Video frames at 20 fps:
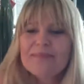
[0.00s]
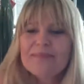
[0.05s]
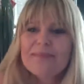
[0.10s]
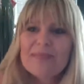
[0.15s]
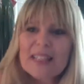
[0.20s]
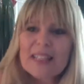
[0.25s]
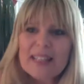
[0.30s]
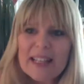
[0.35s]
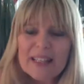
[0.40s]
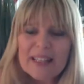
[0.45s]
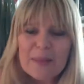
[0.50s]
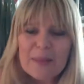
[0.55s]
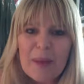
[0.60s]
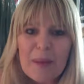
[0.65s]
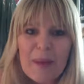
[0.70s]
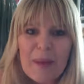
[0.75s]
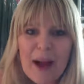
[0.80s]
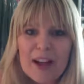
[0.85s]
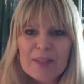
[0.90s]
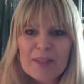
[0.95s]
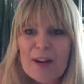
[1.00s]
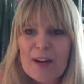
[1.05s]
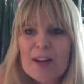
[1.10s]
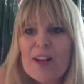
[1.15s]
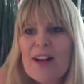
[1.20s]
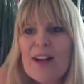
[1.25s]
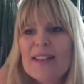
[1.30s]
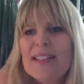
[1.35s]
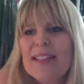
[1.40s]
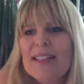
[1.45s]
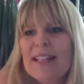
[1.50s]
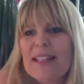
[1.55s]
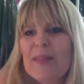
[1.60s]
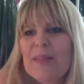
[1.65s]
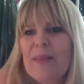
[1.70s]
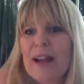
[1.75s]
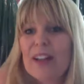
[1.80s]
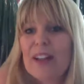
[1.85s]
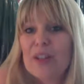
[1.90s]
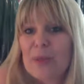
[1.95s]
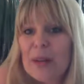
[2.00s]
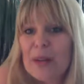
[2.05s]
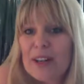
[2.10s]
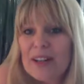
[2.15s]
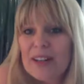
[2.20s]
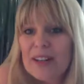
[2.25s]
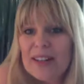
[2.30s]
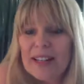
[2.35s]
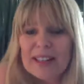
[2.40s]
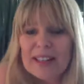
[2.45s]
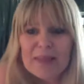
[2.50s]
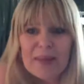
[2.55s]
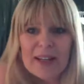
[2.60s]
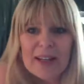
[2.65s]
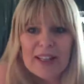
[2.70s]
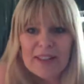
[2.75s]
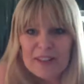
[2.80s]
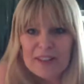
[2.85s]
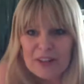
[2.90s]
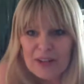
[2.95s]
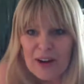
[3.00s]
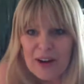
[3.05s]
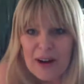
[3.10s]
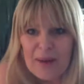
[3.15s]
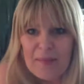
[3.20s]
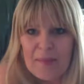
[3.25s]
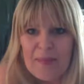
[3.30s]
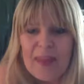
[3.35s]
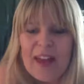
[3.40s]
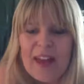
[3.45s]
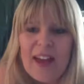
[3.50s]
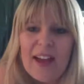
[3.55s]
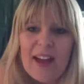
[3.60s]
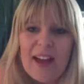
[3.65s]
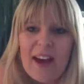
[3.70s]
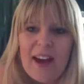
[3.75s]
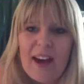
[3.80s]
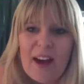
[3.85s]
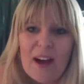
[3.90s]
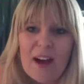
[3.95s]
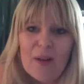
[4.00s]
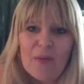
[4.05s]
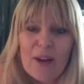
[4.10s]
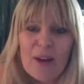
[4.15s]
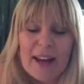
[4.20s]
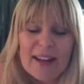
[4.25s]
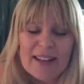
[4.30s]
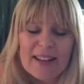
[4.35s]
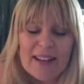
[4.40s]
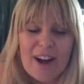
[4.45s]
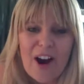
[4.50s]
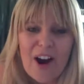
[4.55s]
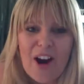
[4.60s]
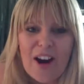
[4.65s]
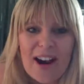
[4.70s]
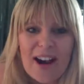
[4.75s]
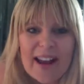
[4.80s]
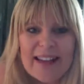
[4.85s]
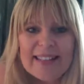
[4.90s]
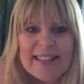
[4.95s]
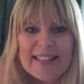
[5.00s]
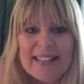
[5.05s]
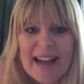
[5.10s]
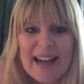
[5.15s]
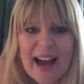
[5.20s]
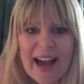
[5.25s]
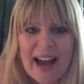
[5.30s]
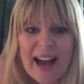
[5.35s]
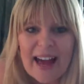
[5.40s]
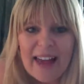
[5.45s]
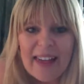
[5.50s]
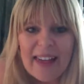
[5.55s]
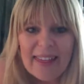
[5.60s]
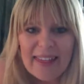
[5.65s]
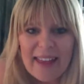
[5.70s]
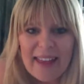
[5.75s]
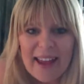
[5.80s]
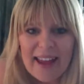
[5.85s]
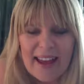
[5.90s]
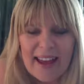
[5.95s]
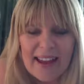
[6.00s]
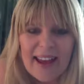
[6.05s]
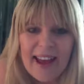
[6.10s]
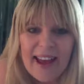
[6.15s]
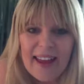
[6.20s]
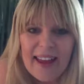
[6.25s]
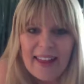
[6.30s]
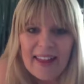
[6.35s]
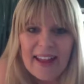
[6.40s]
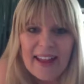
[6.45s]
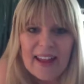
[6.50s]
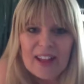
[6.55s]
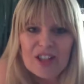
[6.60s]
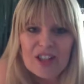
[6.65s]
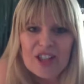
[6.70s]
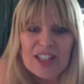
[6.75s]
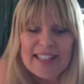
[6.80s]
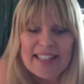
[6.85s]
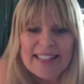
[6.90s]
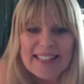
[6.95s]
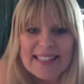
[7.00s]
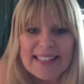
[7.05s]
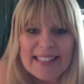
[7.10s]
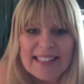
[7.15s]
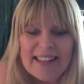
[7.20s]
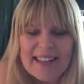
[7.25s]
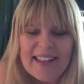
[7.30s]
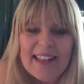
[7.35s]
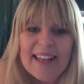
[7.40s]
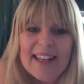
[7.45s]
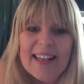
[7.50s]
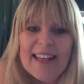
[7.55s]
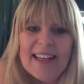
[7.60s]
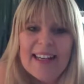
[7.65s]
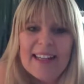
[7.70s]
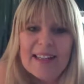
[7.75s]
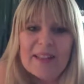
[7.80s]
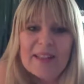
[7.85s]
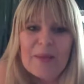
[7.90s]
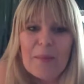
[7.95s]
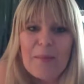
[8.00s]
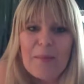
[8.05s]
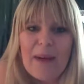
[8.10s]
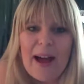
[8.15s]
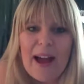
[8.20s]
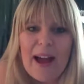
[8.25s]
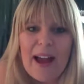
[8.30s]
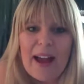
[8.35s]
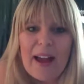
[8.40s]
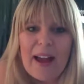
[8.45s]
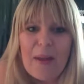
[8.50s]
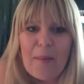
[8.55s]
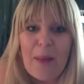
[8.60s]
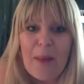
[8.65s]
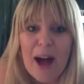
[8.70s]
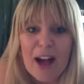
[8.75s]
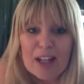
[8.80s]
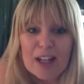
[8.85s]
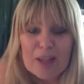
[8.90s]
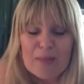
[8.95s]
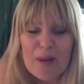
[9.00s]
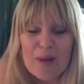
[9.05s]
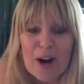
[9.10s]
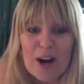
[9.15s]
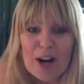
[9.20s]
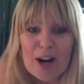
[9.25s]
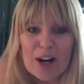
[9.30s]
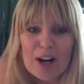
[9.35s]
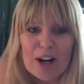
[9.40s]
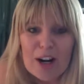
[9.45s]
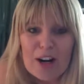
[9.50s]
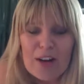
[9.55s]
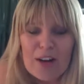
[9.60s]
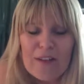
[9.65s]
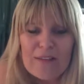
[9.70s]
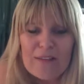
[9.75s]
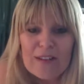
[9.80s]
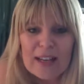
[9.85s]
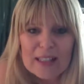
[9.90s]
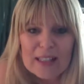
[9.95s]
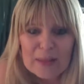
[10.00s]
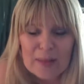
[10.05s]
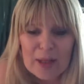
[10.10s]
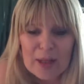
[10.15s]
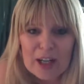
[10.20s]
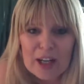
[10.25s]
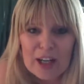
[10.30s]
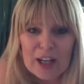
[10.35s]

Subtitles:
That's my Poshmark closet. That's my Twitter. That's my Instagram. Randi, R-A-N-D-I, Lang, L-A-N-G-E, is my Poshmark Facebook,